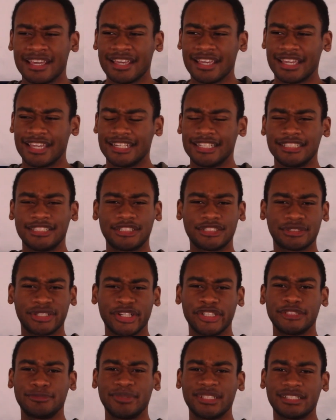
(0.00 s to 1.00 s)
And it's
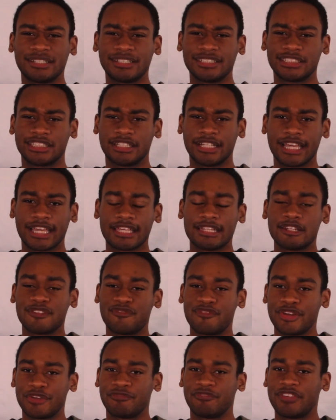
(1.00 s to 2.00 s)
strange because, like, in the
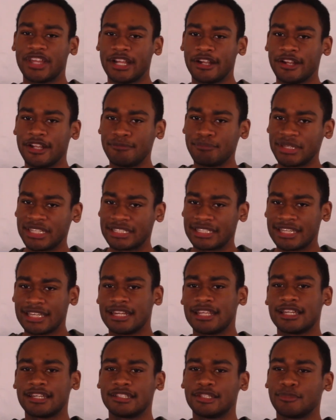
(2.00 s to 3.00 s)
very
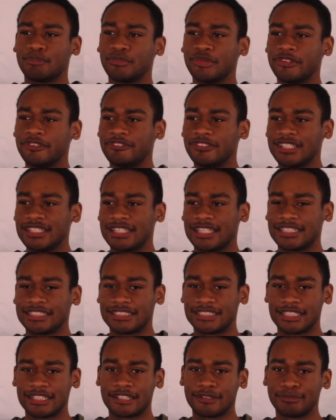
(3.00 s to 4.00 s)
beginning of the movie, they
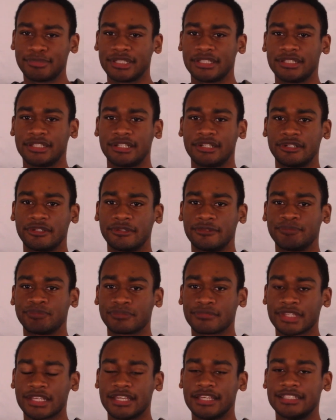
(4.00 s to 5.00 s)
set up, you know,
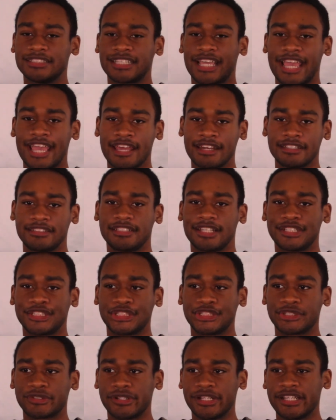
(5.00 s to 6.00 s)
his
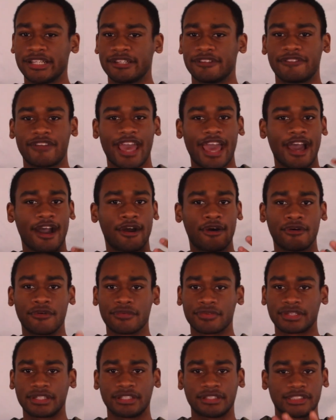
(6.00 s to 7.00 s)
ancestry of
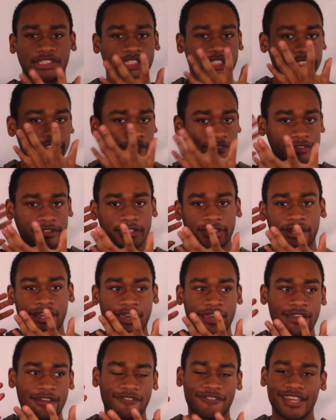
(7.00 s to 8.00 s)
how the silver
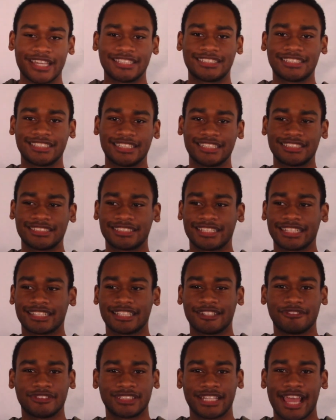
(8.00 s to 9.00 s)
face is. Like,
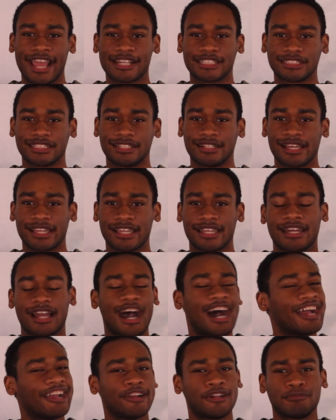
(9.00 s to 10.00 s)
it was actually like an
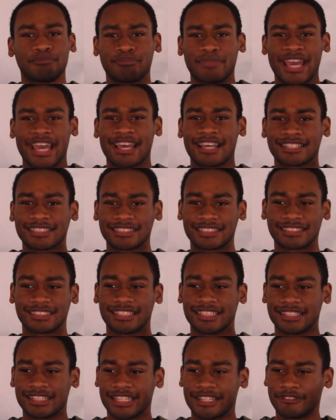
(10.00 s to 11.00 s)
iron mask
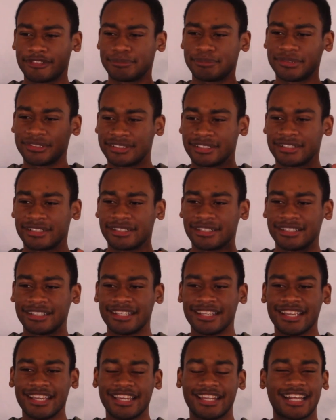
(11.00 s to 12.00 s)
that they would put on.
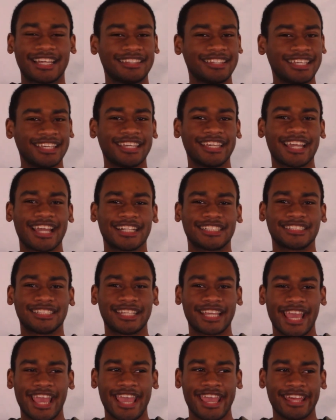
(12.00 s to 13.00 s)
And I think he actually
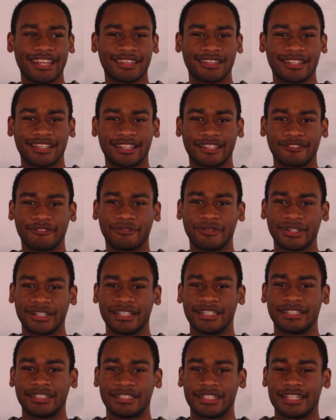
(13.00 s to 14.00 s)
had, like,
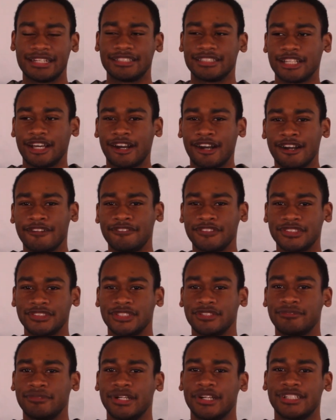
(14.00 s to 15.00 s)
one in his office
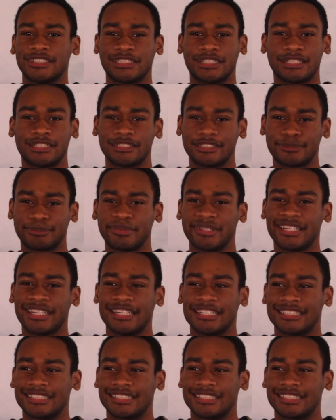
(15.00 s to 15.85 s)
somewhere as a display.